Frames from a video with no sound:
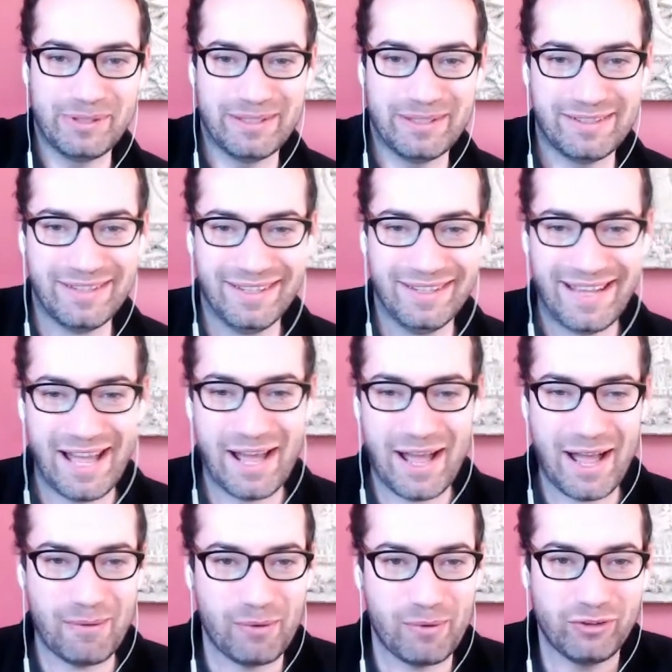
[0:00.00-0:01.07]
And how,
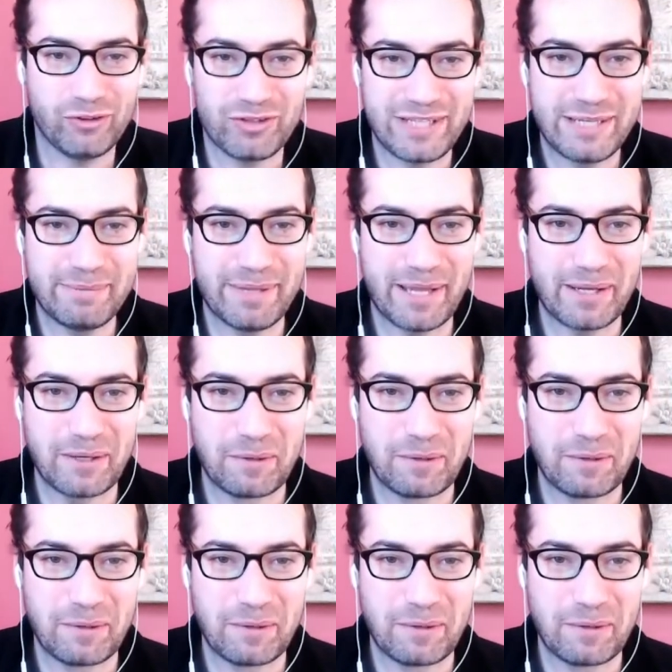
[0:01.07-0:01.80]
what's your team like?